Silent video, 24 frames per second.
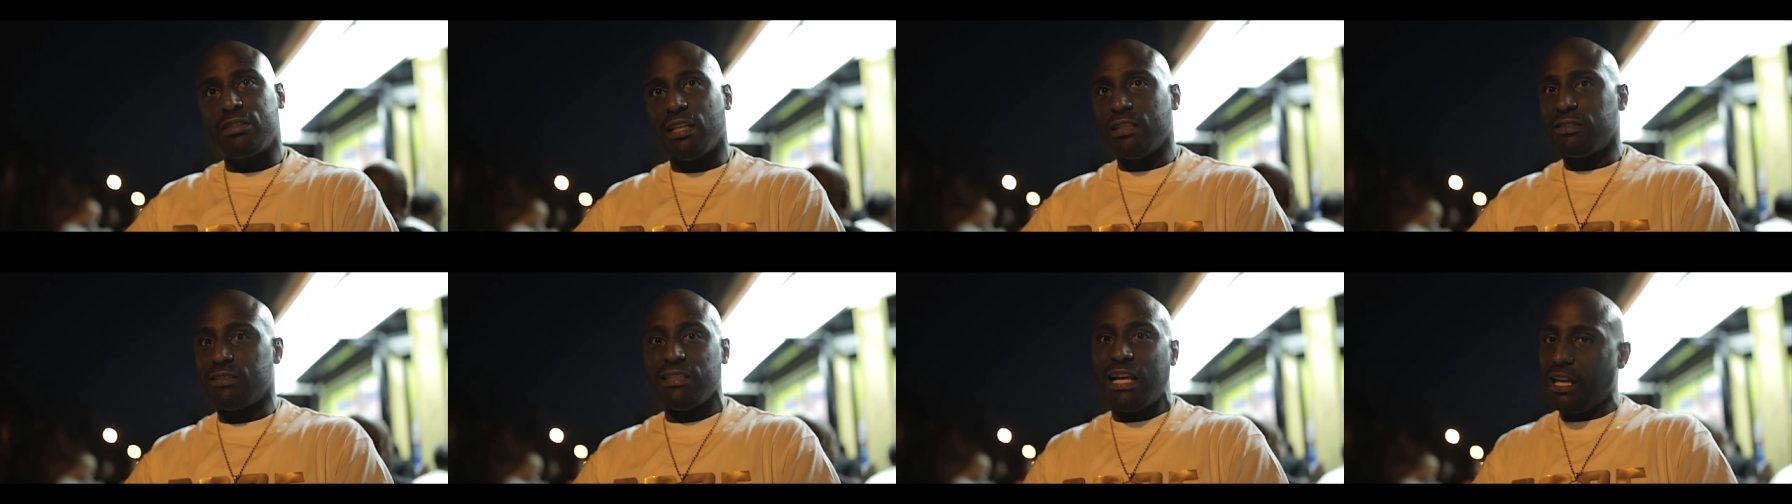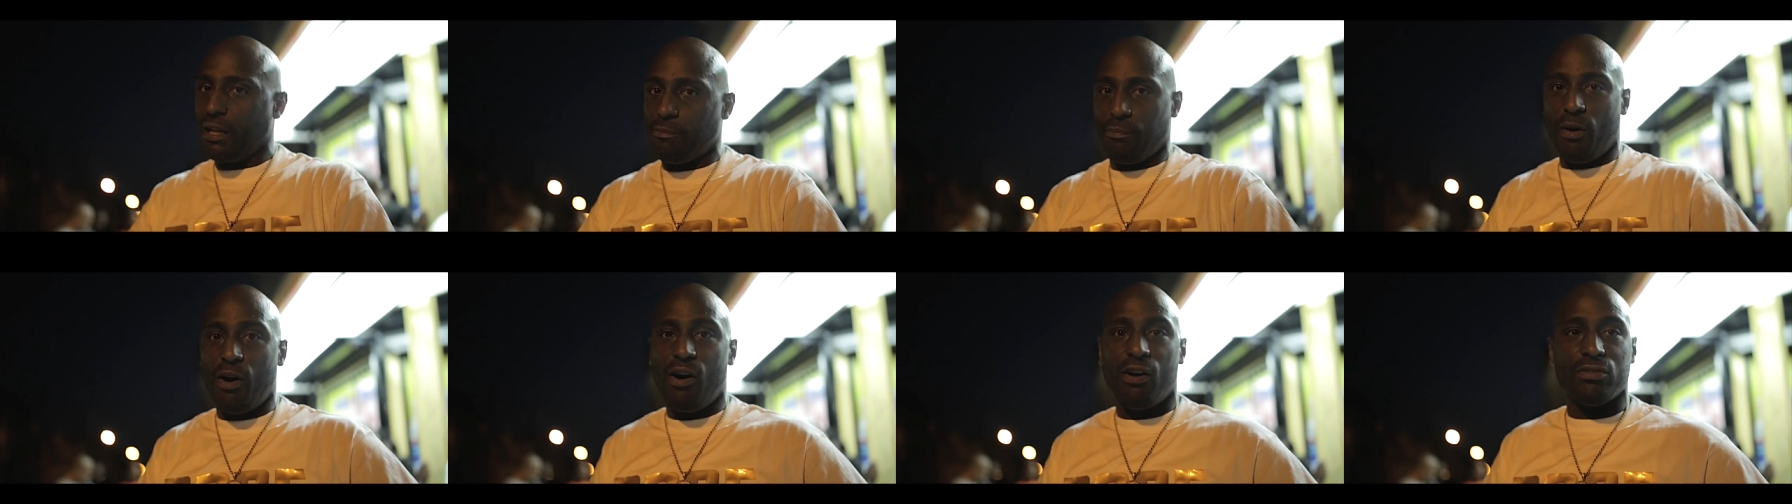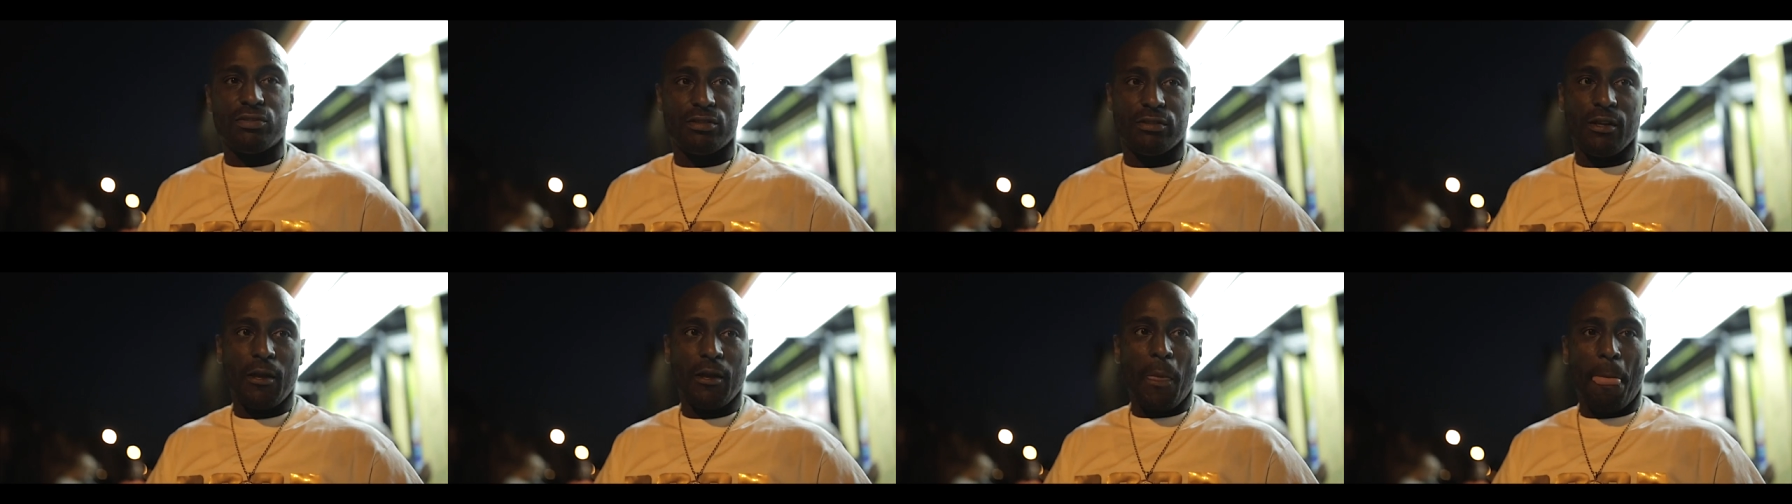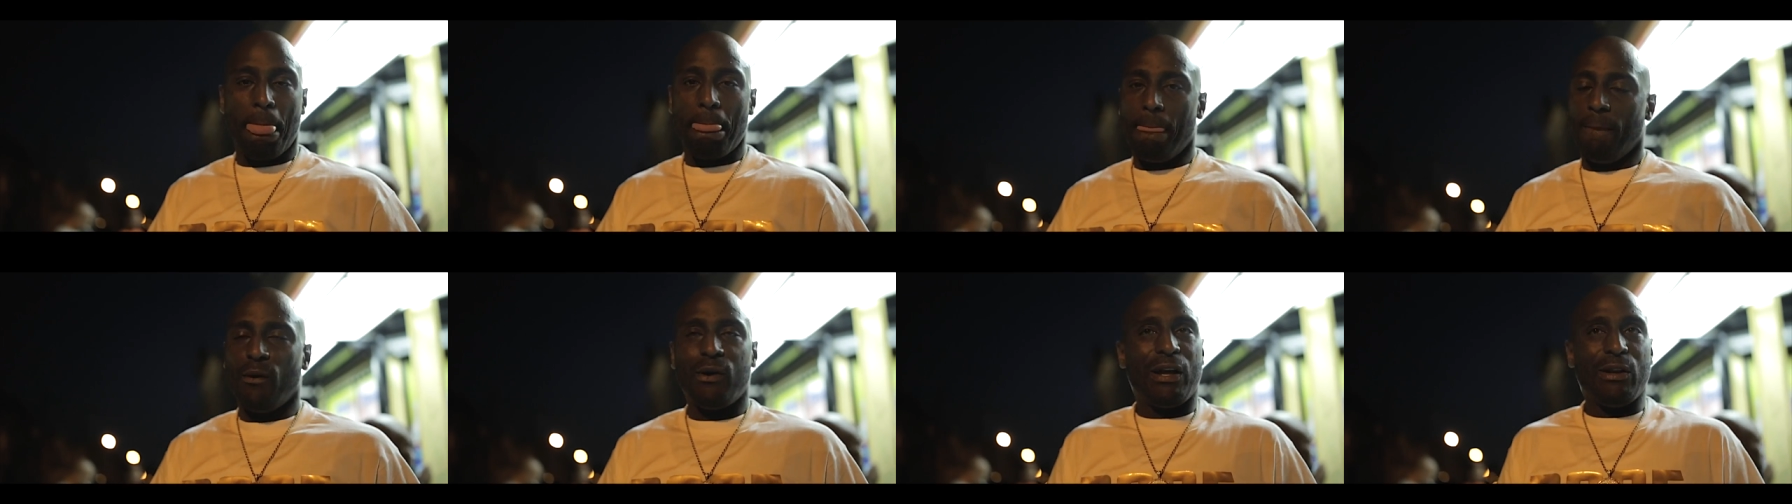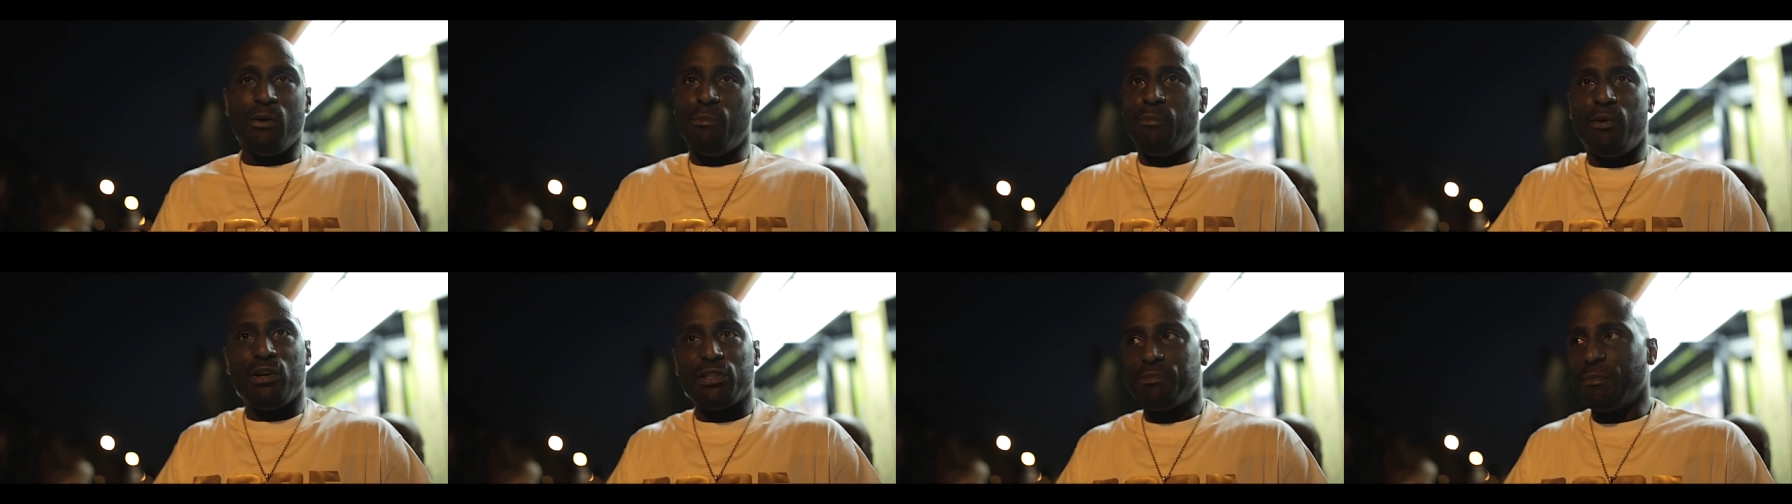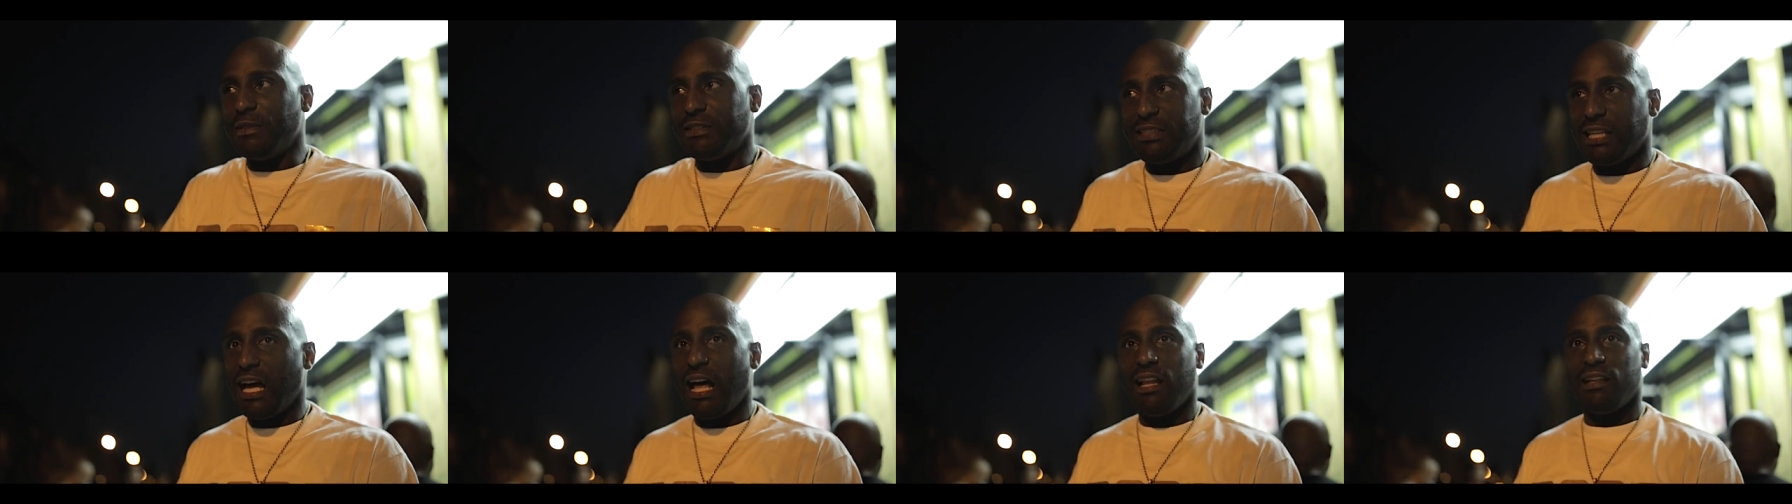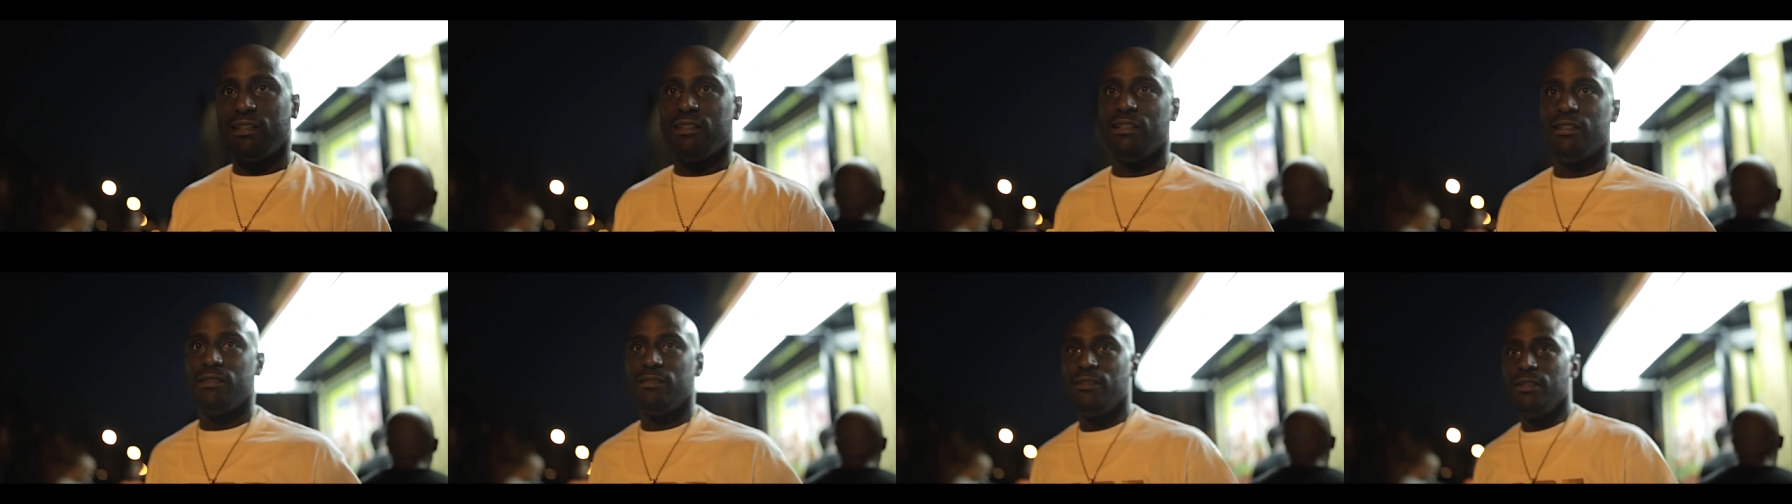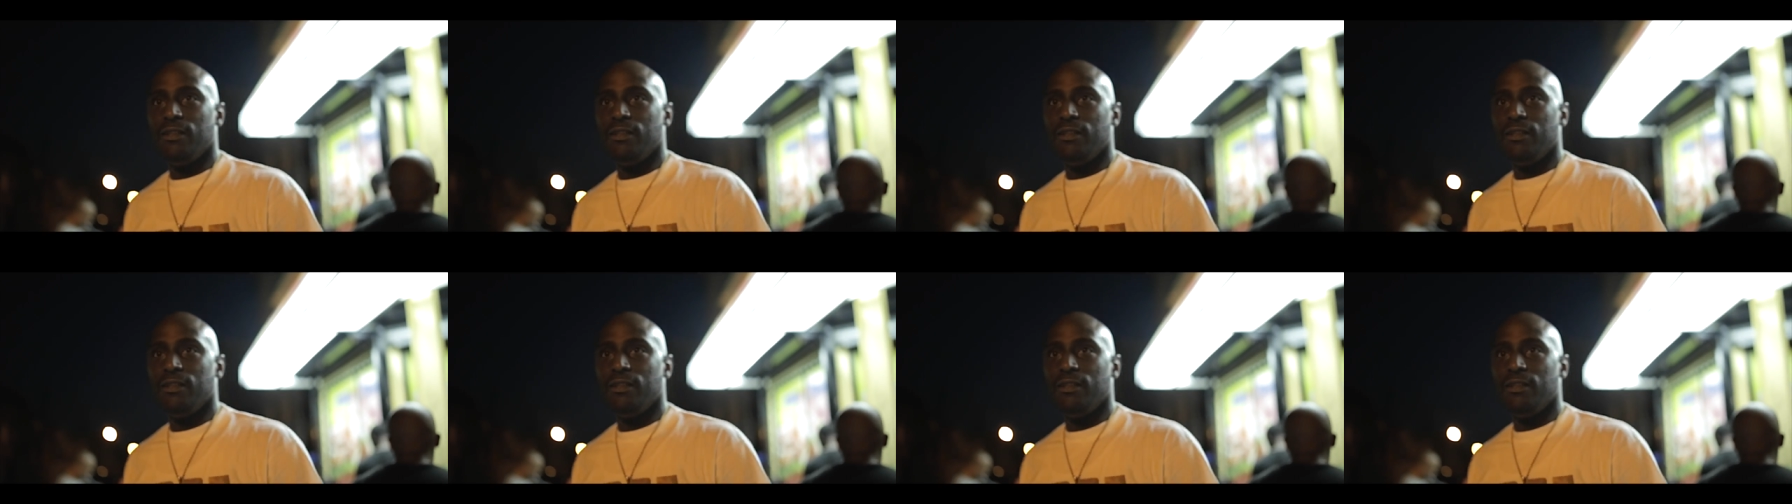that's not a boss. Not a boss mentality.